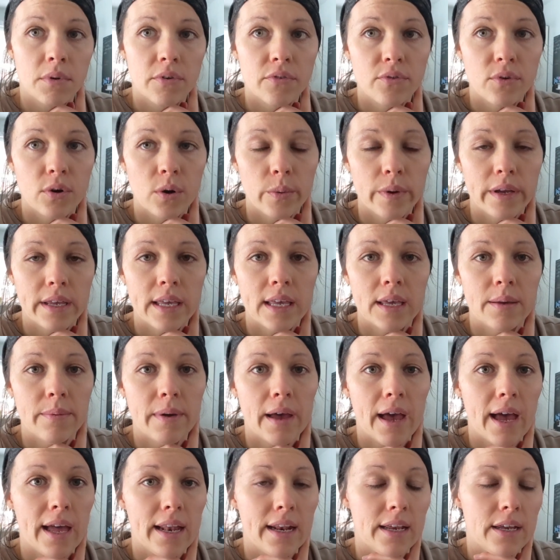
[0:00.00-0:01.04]
before we keep
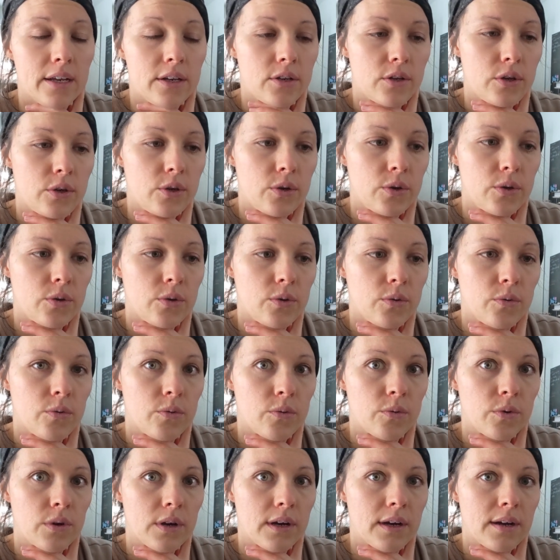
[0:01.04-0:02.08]
adding new
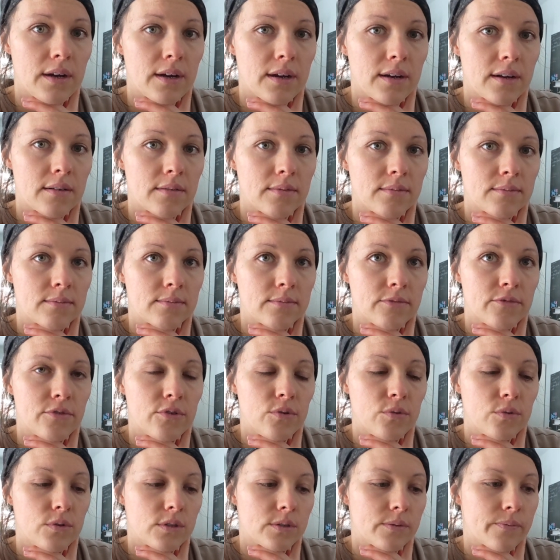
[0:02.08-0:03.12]

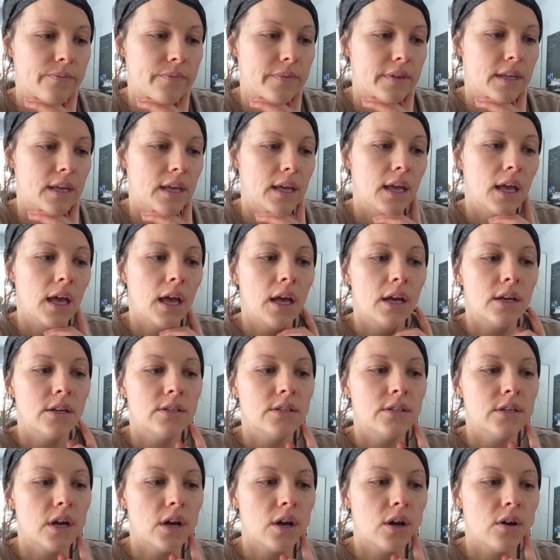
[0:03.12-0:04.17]
foods.
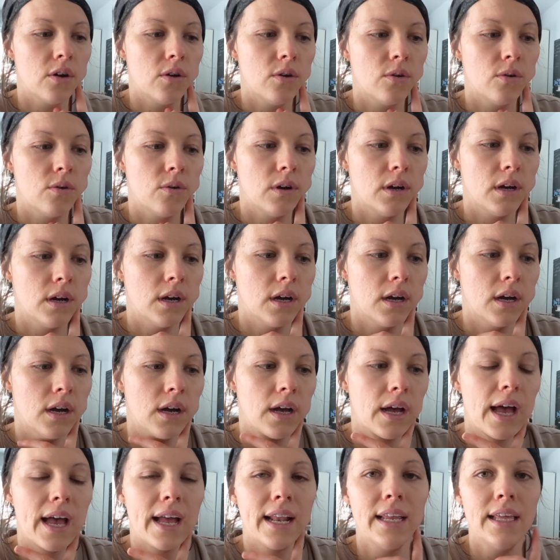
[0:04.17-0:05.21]
So
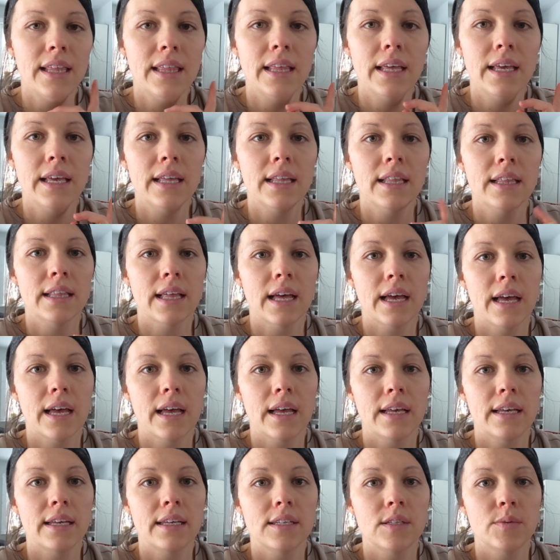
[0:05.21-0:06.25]
anything
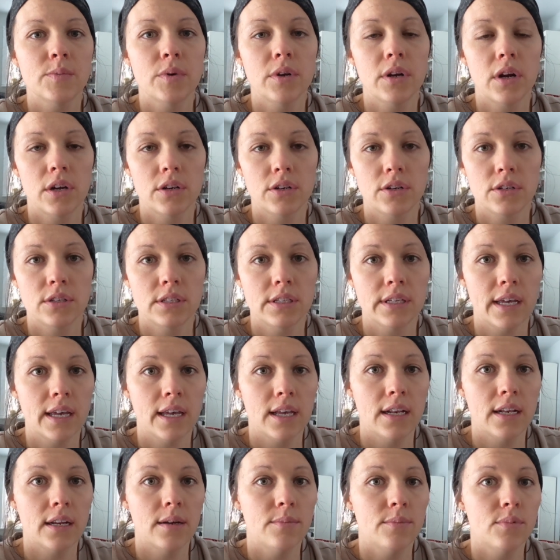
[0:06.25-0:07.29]
that is put on your
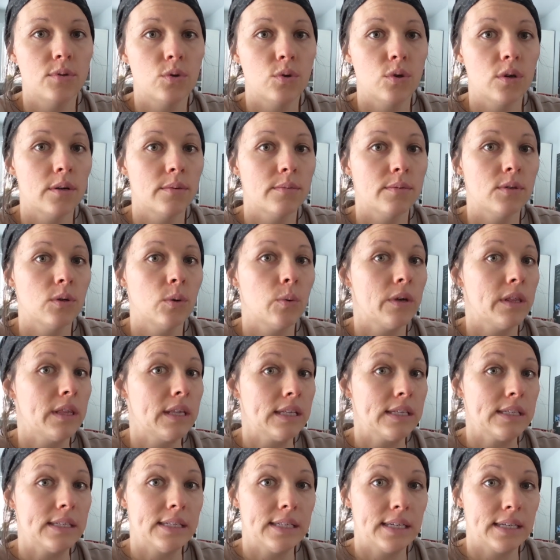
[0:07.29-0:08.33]
skin absorbs
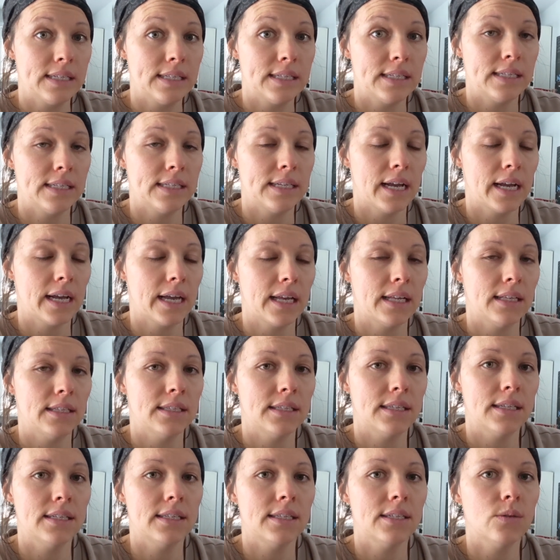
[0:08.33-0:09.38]
within 60
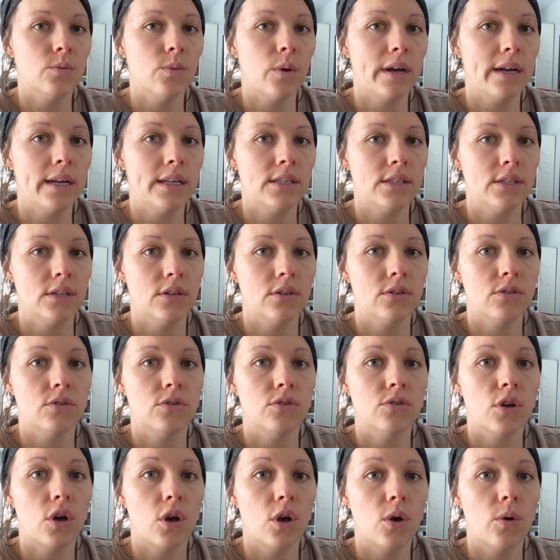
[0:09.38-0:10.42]
seconds. This is why it's
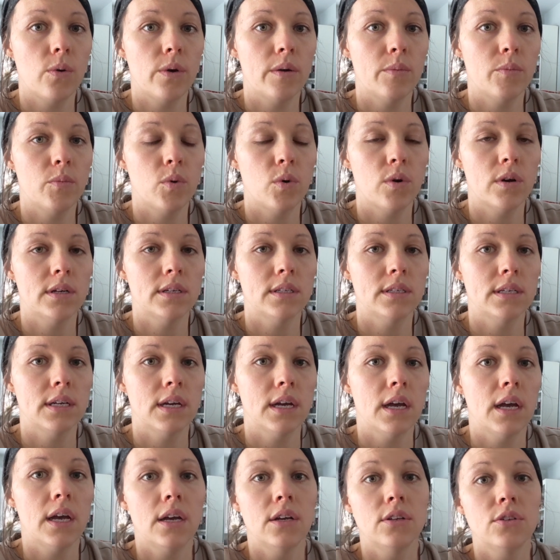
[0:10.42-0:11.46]
so important
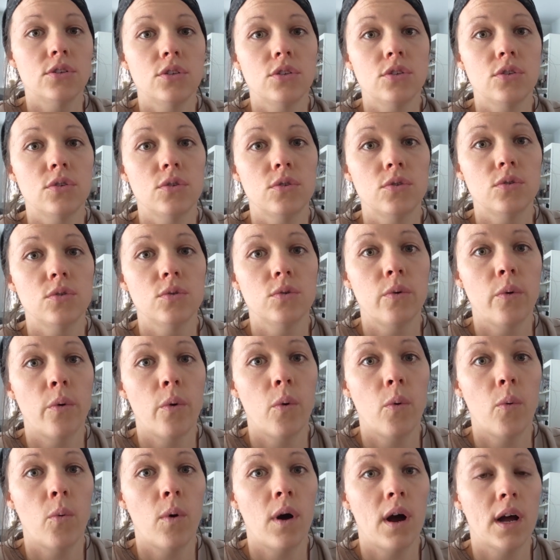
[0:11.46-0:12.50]
to
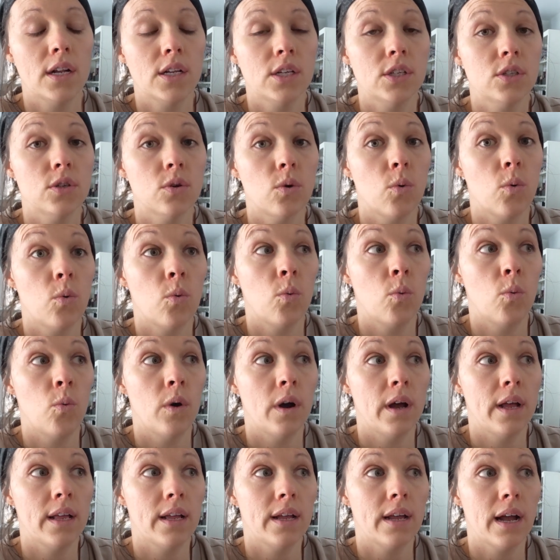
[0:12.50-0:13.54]
watch
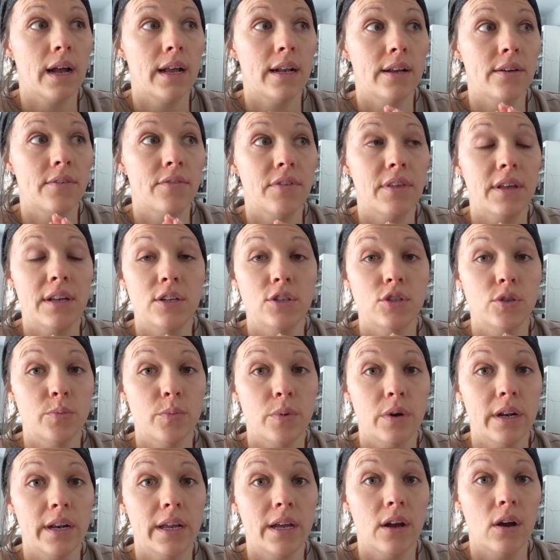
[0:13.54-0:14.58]
what kind of things you're
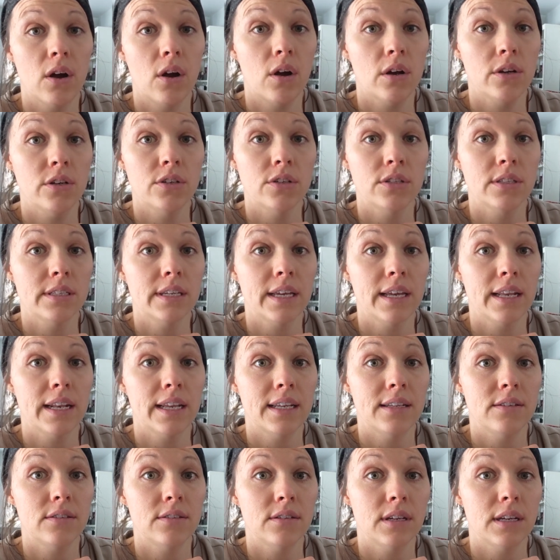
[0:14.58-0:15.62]
putting on your skin,
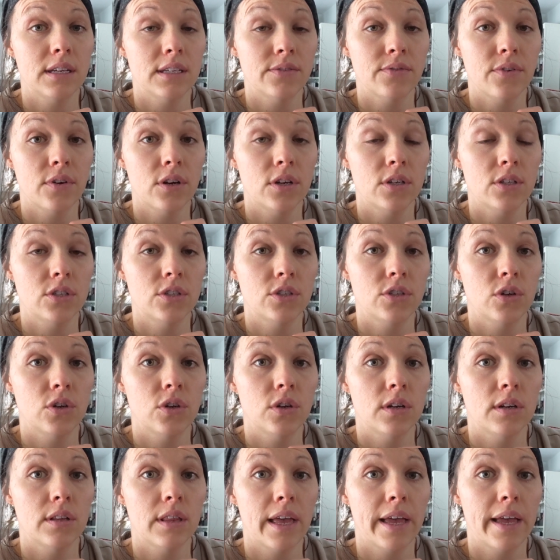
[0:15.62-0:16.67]
and as far as
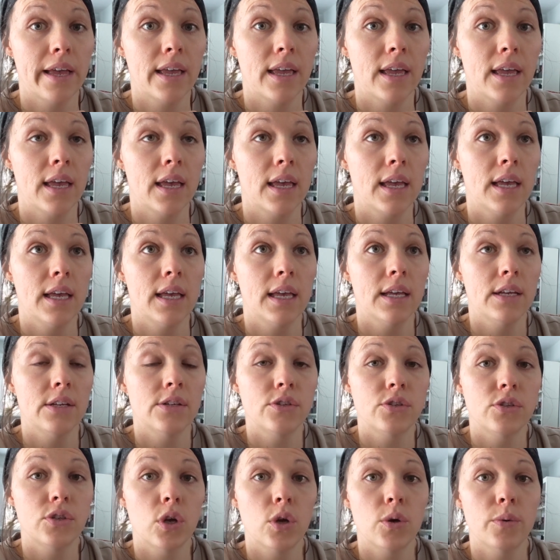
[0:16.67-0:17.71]
your like
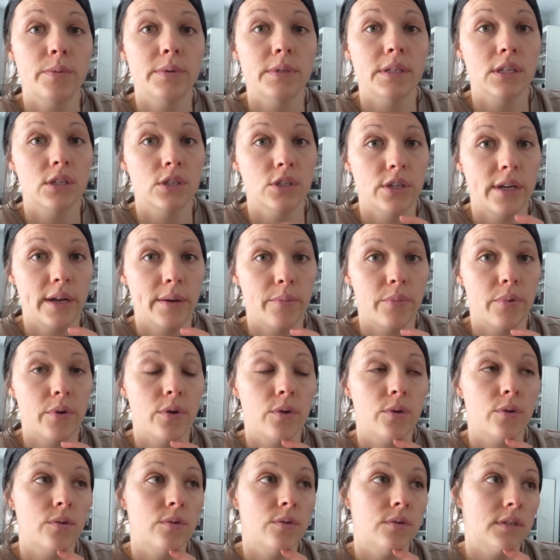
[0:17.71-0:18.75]
soaps and
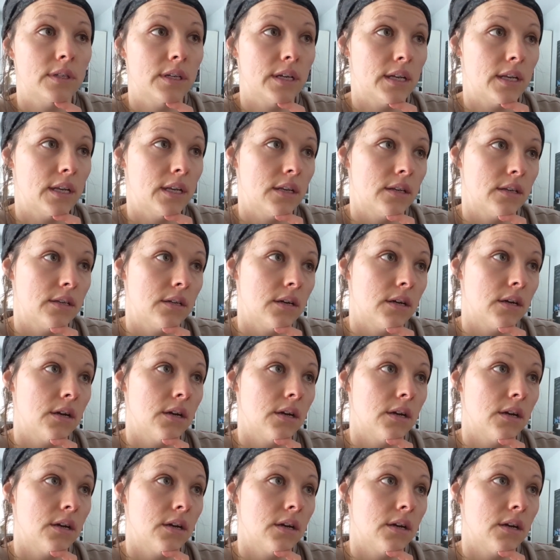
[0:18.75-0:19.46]
shampoos and